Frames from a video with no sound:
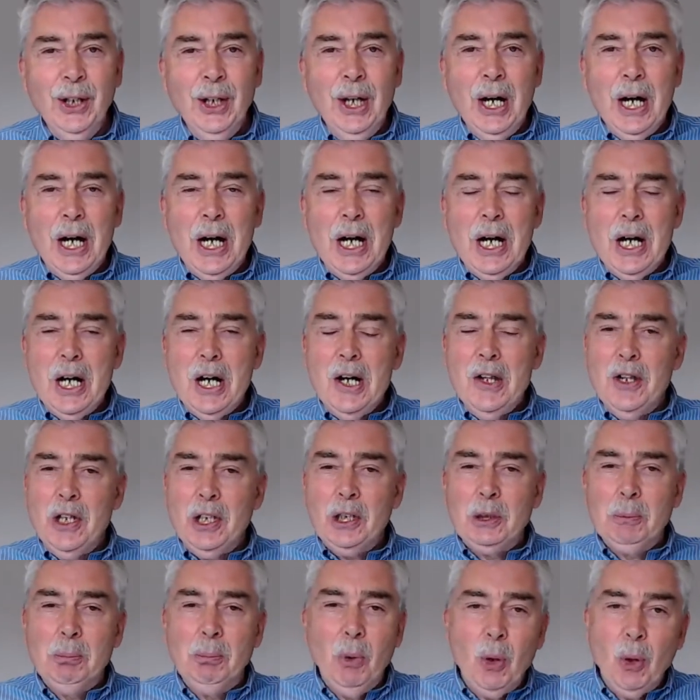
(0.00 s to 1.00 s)
uh, this
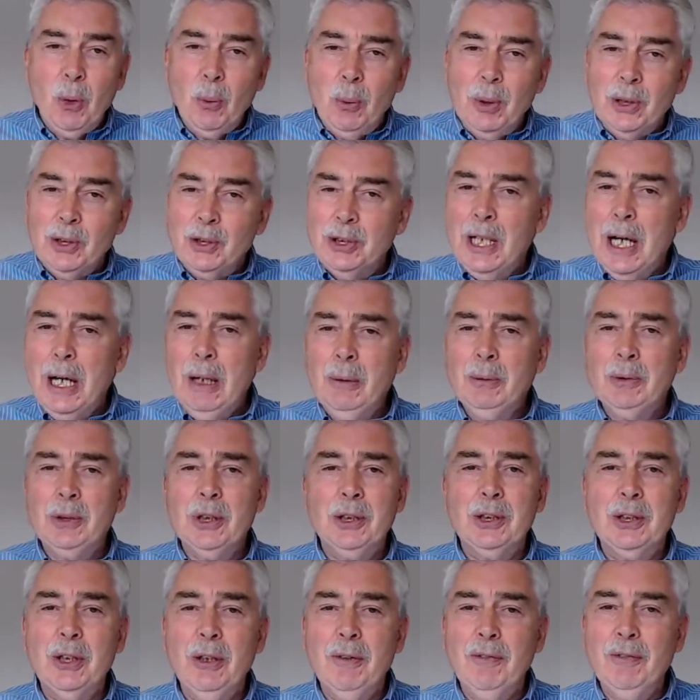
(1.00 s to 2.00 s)
book which tells
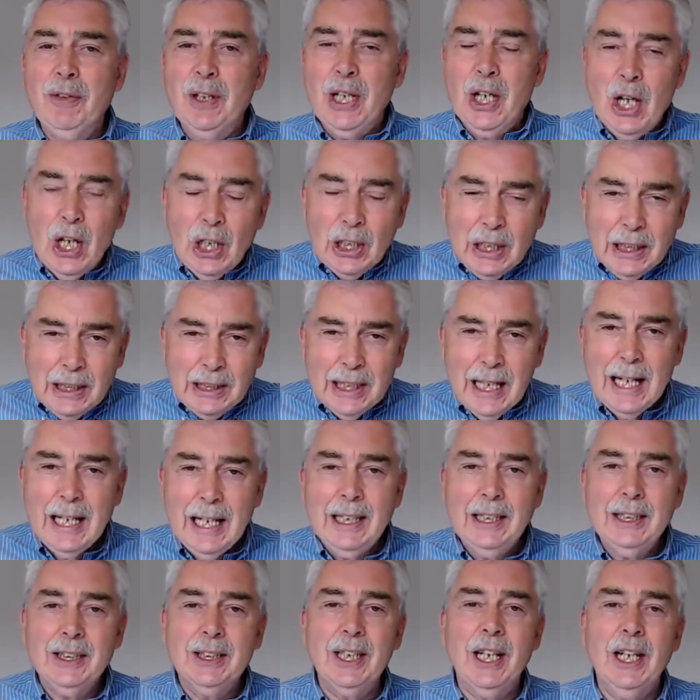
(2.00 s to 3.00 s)
us of the early
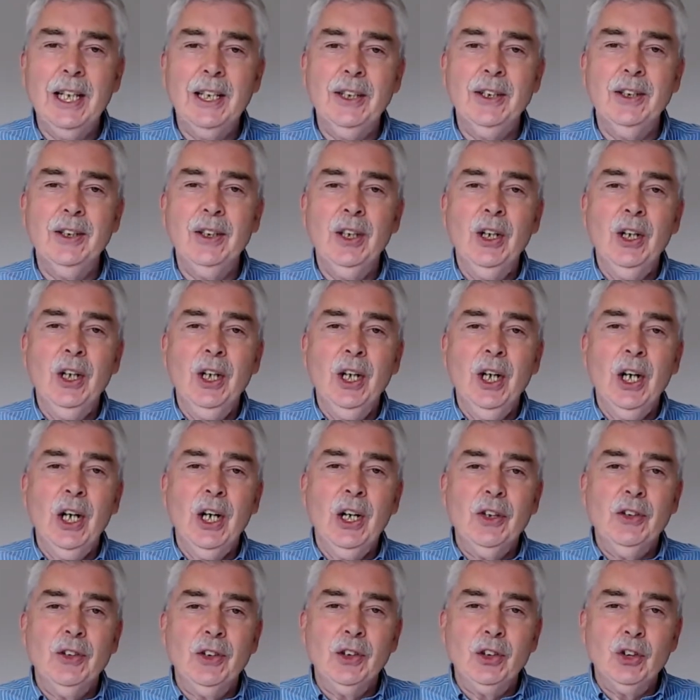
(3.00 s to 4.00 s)
days in uh,
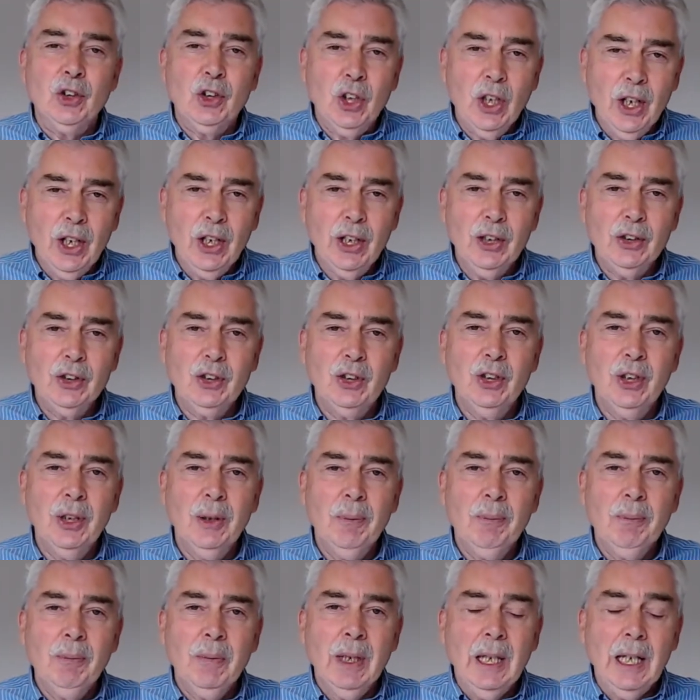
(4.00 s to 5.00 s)
the church
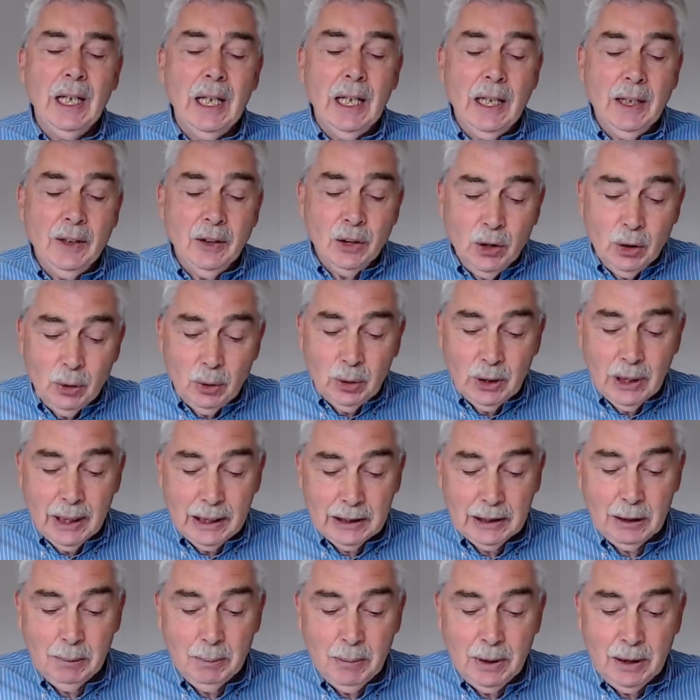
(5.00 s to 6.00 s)
in the New
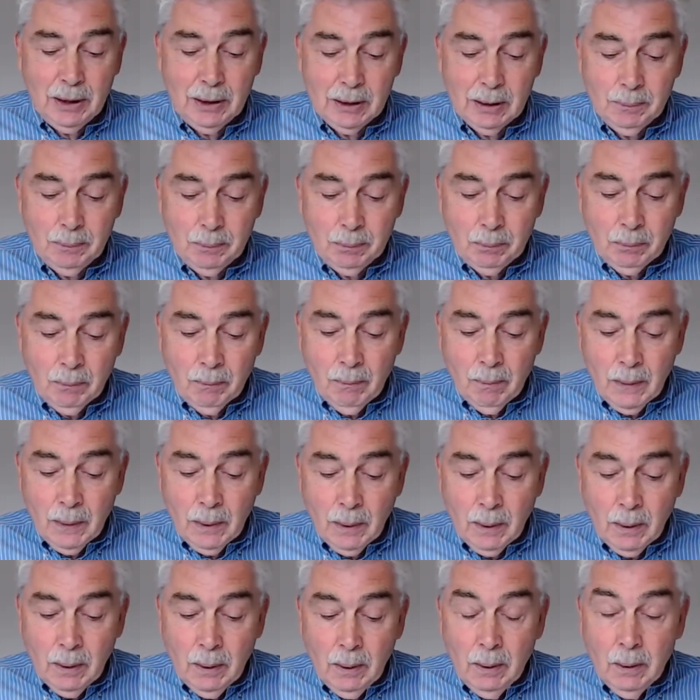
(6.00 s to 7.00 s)
Testament.
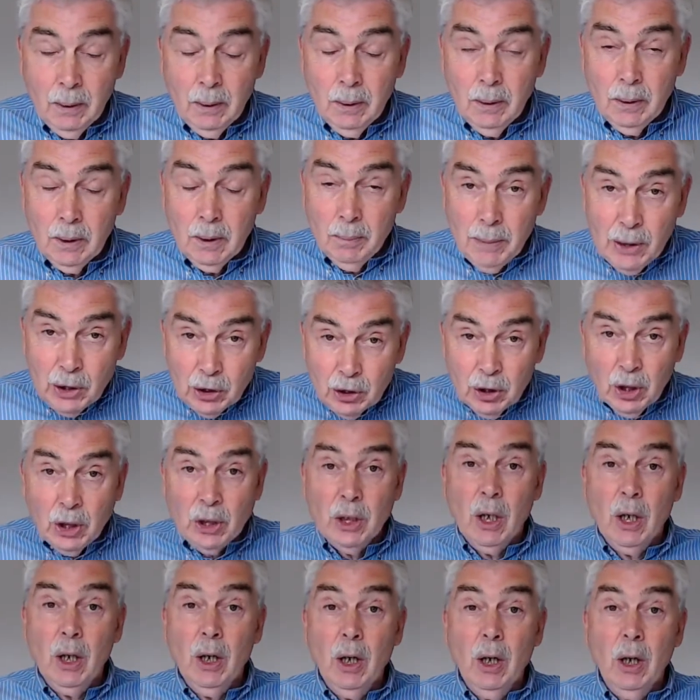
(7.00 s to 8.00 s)
The
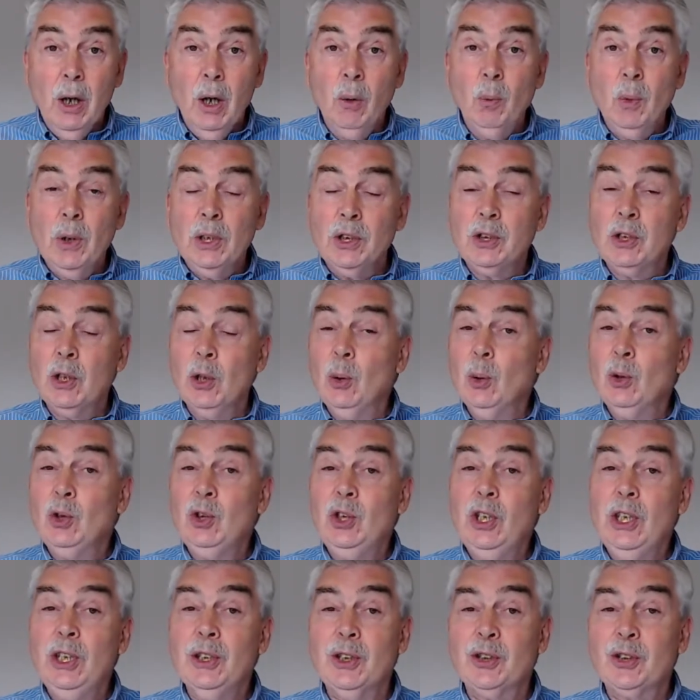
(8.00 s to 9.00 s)
mission on which the Lord
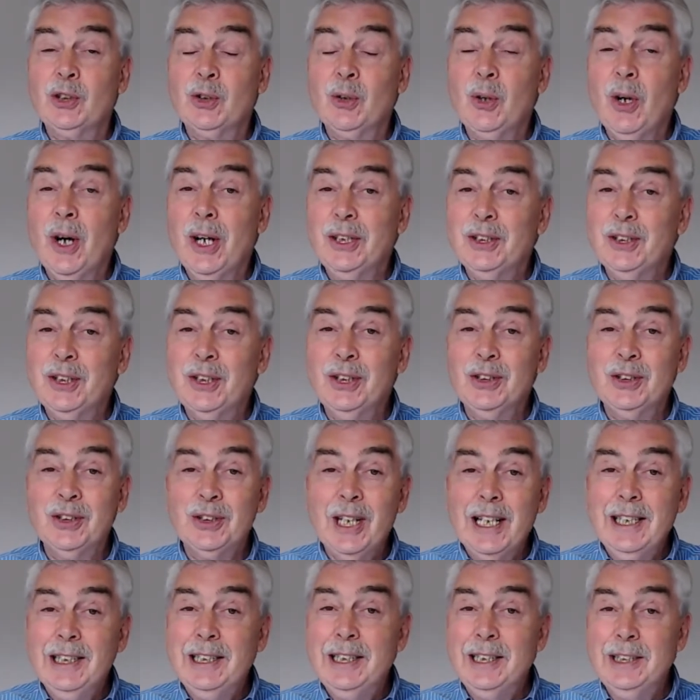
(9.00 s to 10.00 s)
Jesus Christ has
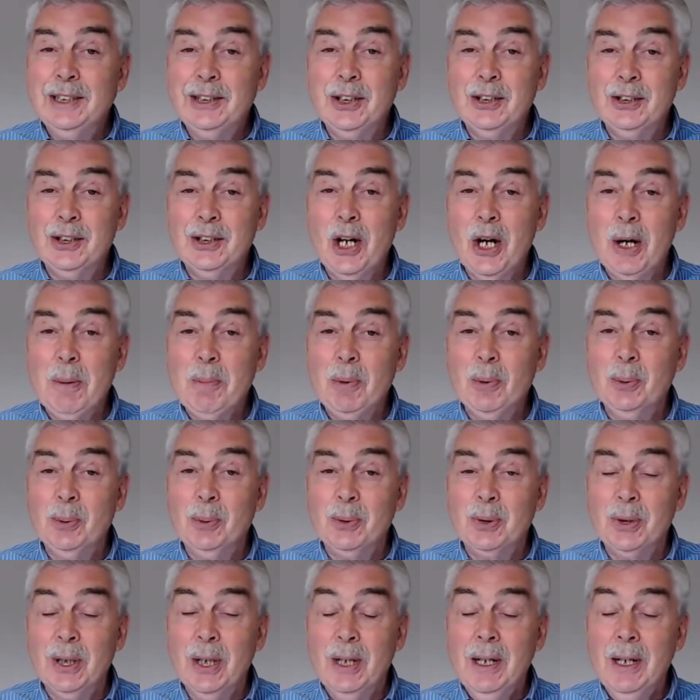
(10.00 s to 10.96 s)
sent his disciples.